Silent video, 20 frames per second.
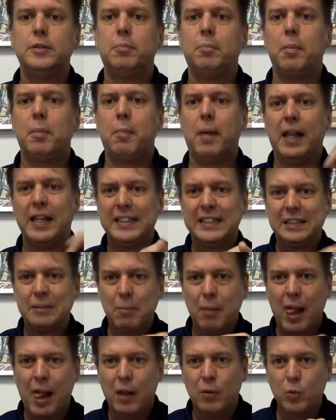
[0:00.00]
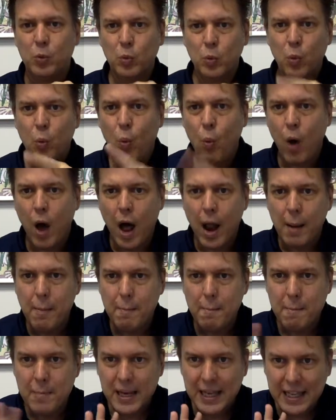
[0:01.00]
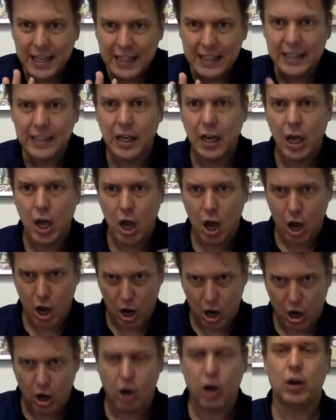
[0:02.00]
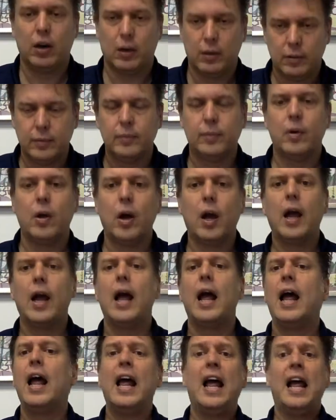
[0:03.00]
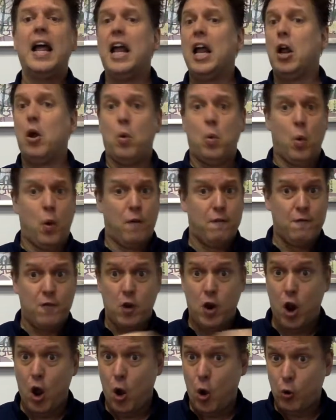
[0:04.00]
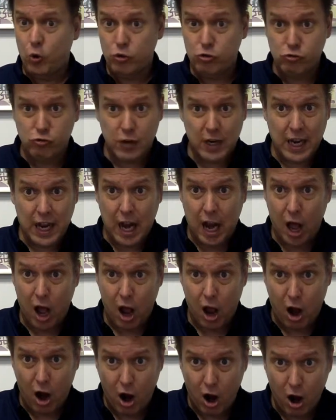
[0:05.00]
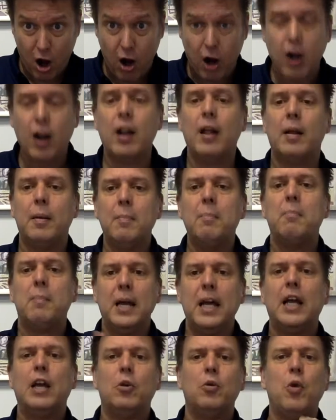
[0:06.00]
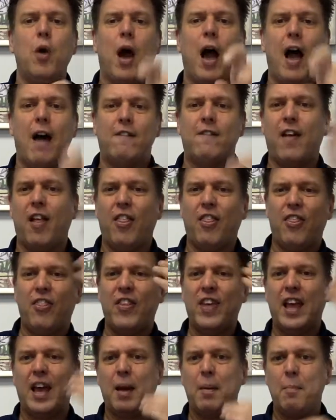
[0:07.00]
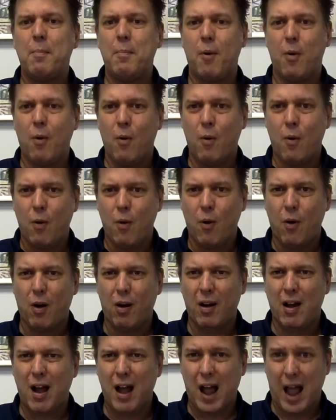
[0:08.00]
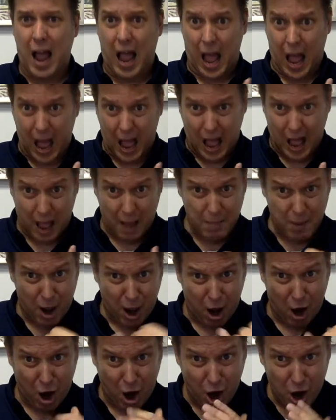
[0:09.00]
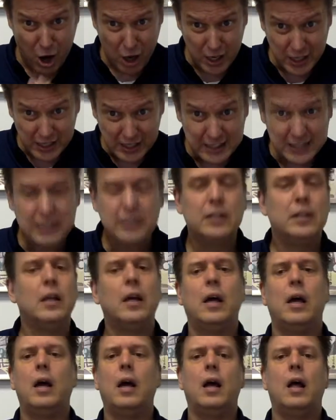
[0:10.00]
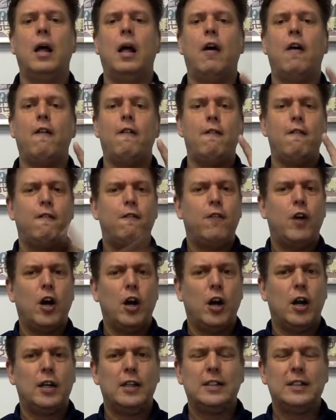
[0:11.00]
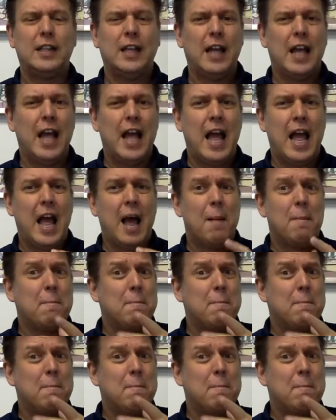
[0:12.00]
how to judge, because people have explained this to you, so you'll know what art is. If you don't have a degree in art, it means you have to think more to figure out whether or not you're an artist.